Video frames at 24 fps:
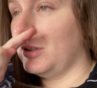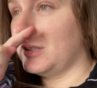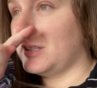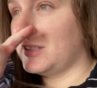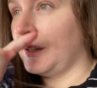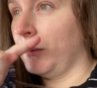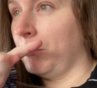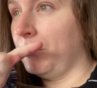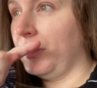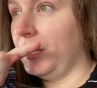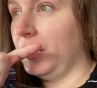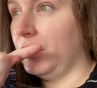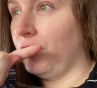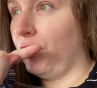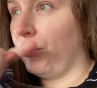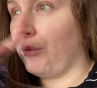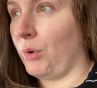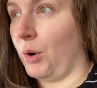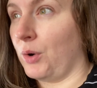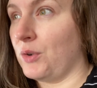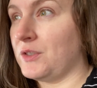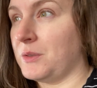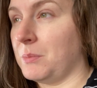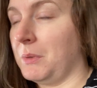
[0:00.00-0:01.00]
something
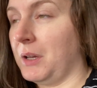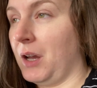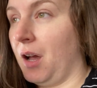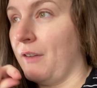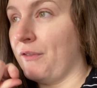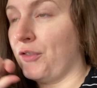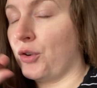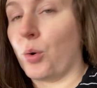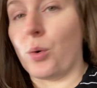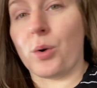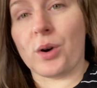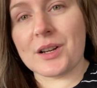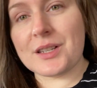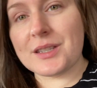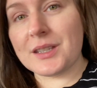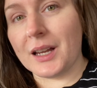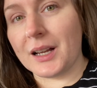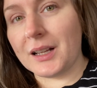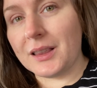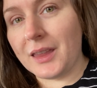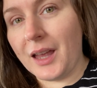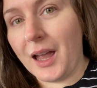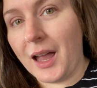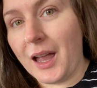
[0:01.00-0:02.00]
throws me off course
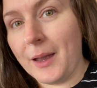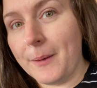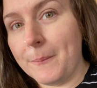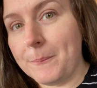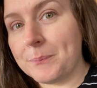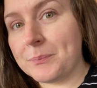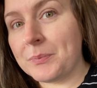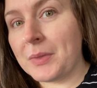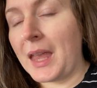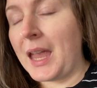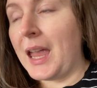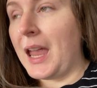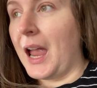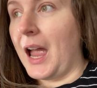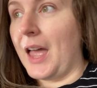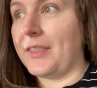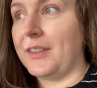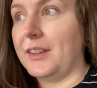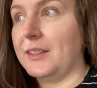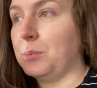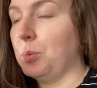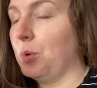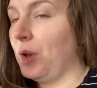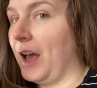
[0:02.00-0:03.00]
like that, and
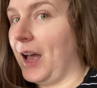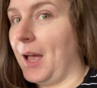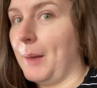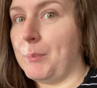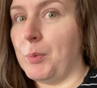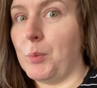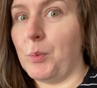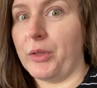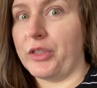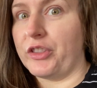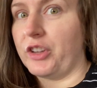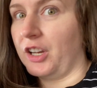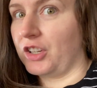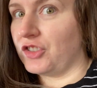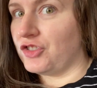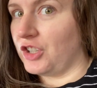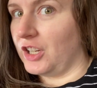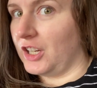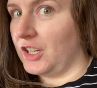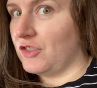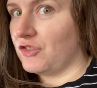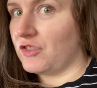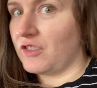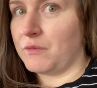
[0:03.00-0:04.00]
this will happen with like
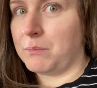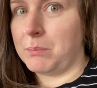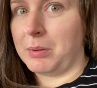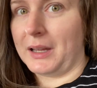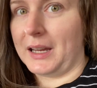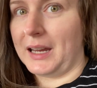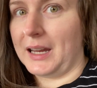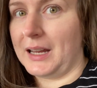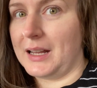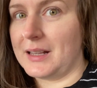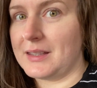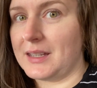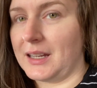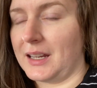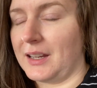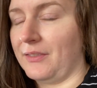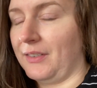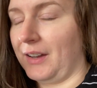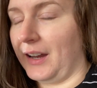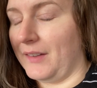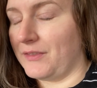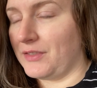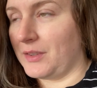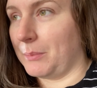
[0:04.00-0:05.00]
change of plans. Like if
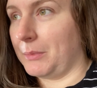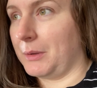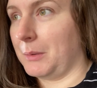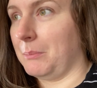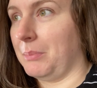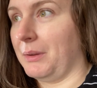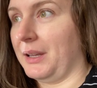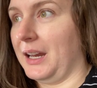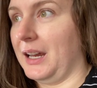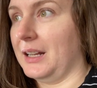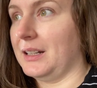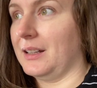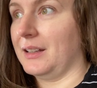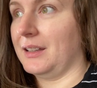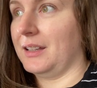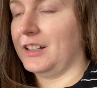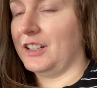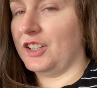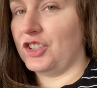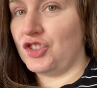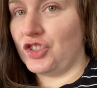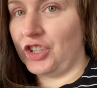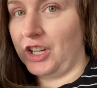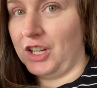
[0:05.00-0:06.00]
I have something planned and then
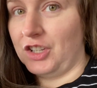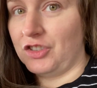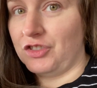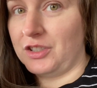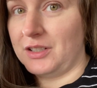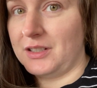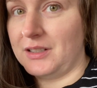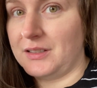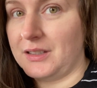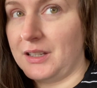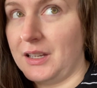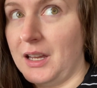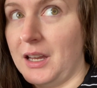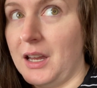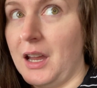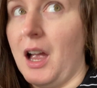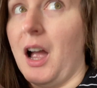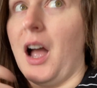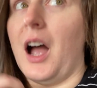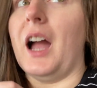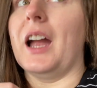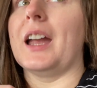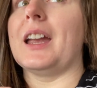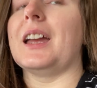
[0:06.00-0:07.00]
it changes,
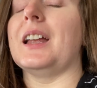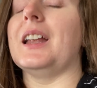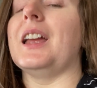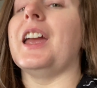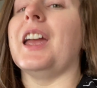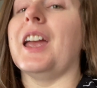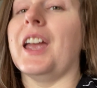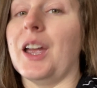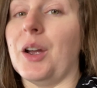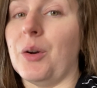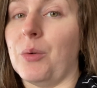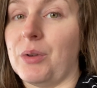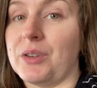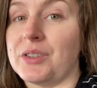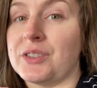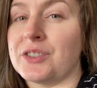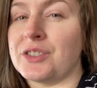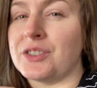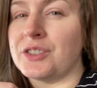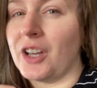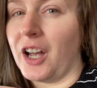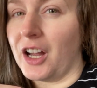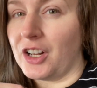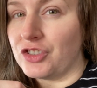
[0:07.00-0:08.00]
I get hit with
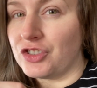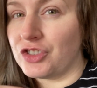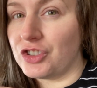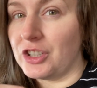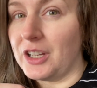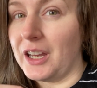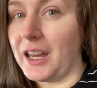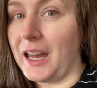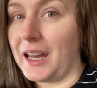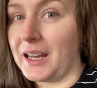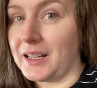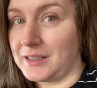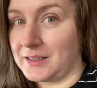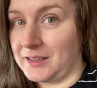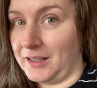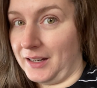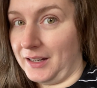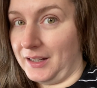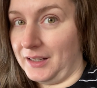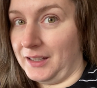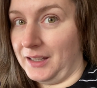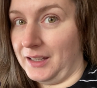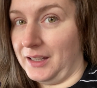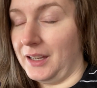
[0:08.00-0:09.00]
such
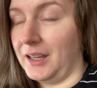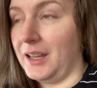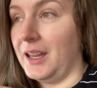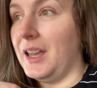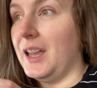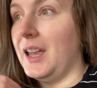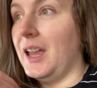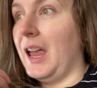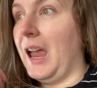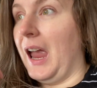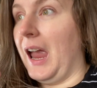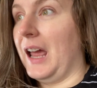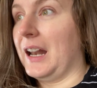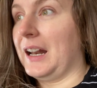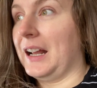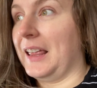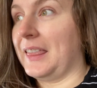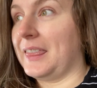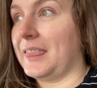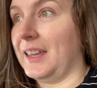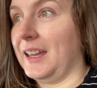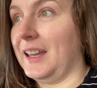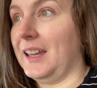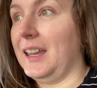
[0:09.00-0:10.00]
anxiety. And I
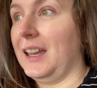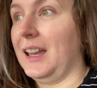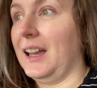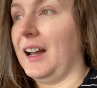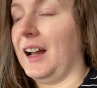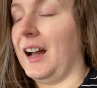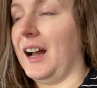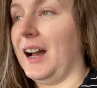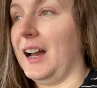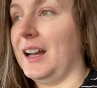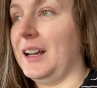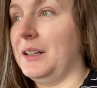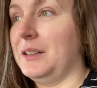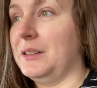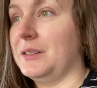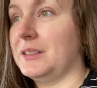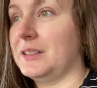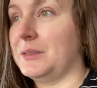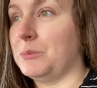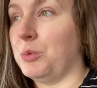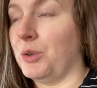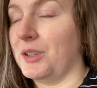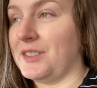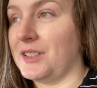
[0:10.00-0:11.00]
think I
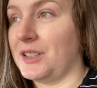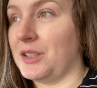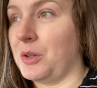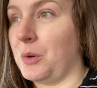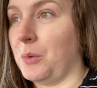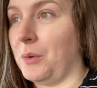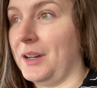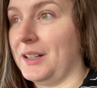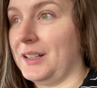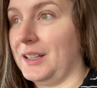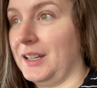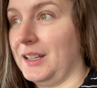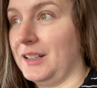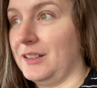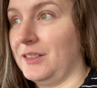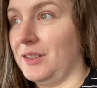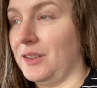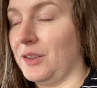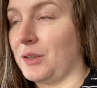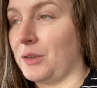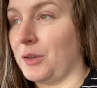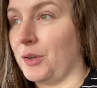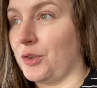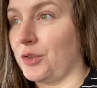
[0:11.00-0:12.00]
wasn't going into
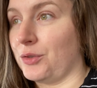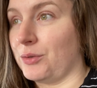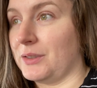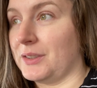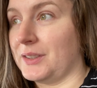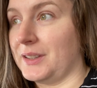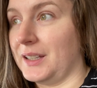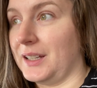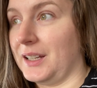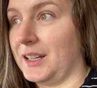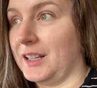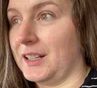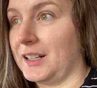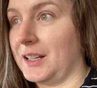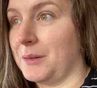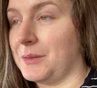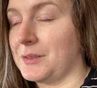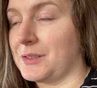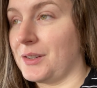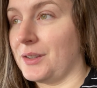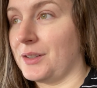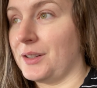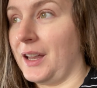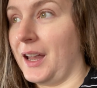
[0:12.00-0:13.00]
the groceries thinking I
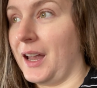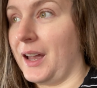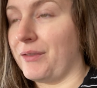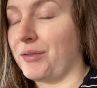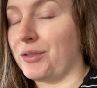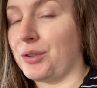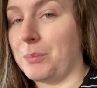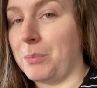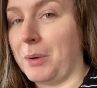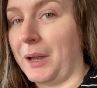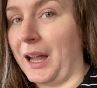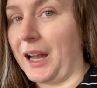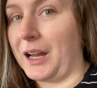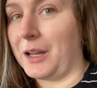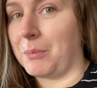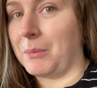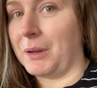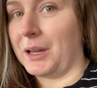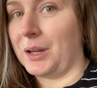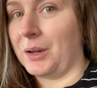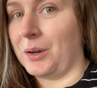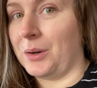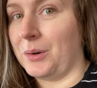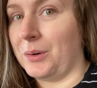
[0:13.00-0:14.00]
was going to have to pack
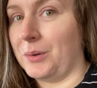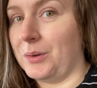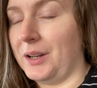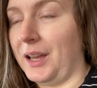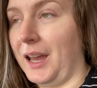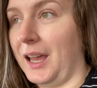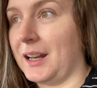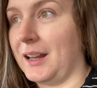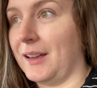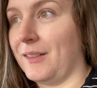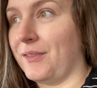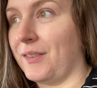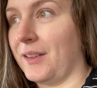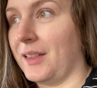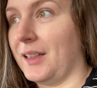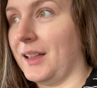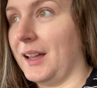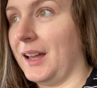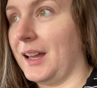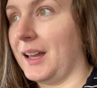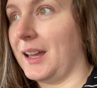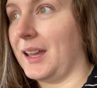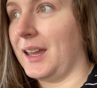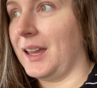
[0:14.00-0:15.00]
my own. And I feel
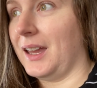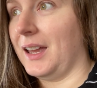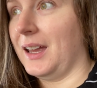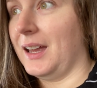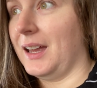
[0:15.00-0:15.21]
like